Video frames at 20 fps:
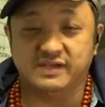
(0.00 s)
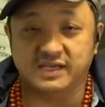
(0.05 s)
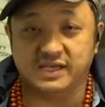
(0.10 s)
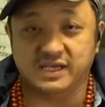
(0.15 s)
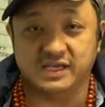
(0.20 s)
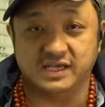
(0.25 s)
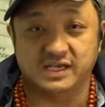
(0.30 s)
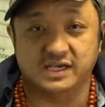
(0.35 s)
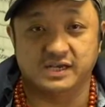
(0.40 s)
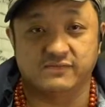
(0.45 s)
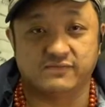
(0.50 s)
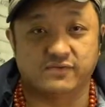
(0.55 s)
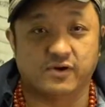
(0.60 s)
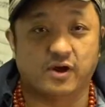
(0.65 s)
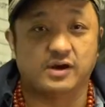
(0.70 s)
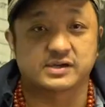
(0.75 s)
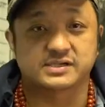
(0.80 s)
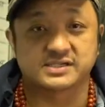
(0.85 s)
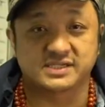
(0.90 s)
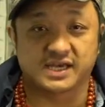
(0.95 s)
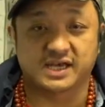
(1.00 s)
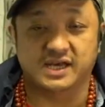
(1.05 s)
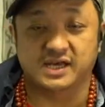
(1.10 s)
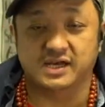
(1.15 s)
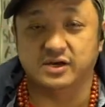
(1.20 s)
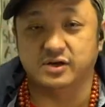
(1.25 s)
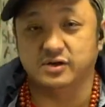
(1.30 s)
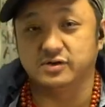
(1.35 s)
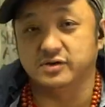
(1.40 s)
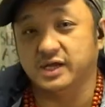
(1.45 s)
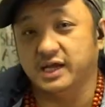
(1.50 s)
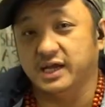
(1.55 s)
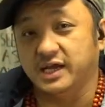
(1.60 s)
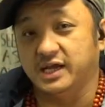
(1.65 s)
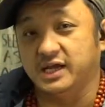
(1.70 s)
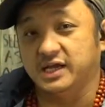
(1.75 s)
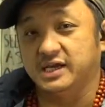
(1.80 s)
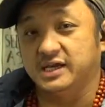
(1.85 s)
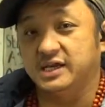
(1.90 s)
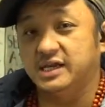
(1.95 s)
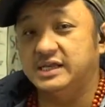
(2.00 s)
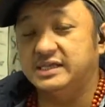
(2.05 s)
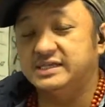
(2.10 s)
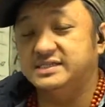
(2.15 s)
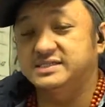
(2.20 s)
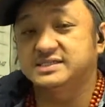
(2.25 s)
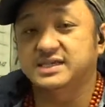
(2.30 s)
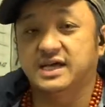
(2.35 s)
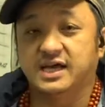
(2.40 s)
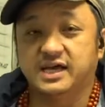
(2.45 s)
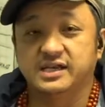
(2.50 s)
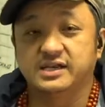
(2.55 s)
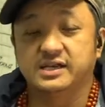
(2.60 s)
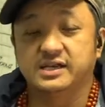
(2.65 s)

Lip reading: in Frogtown and East Side